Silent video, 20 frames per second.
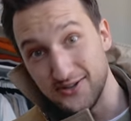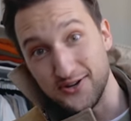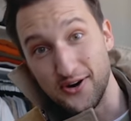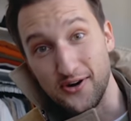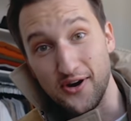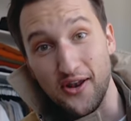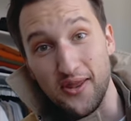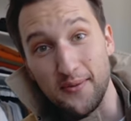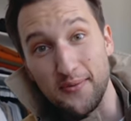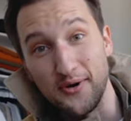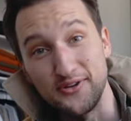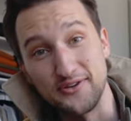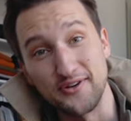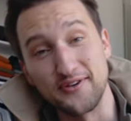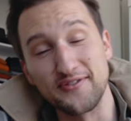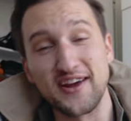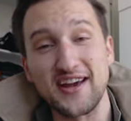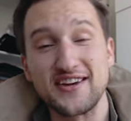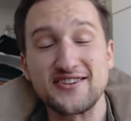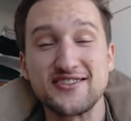Turn on the post
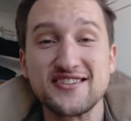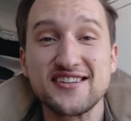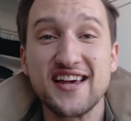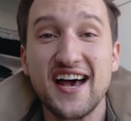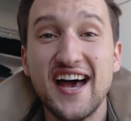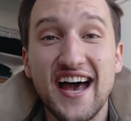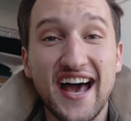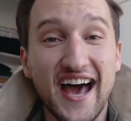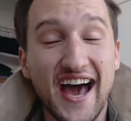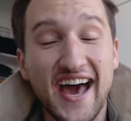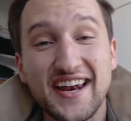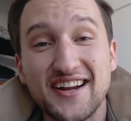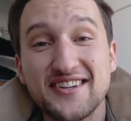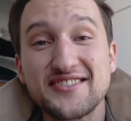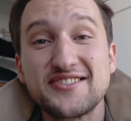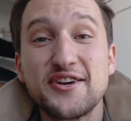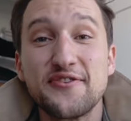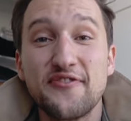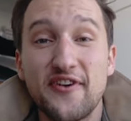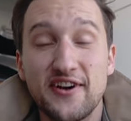notifications, and I'll
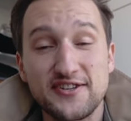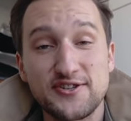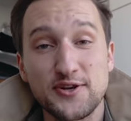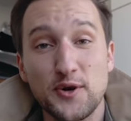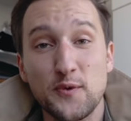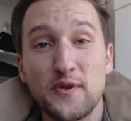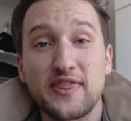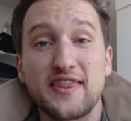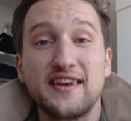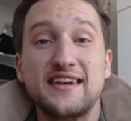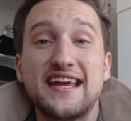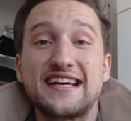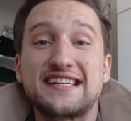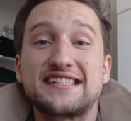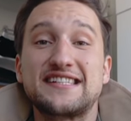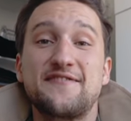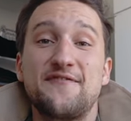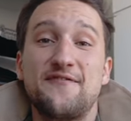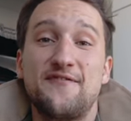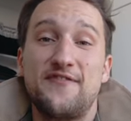see you very soon with the
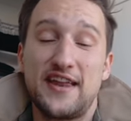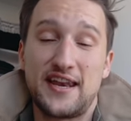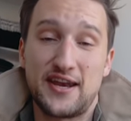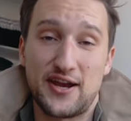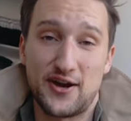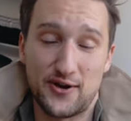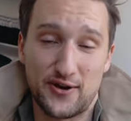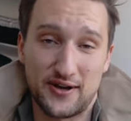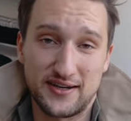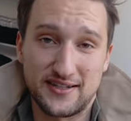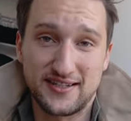next video.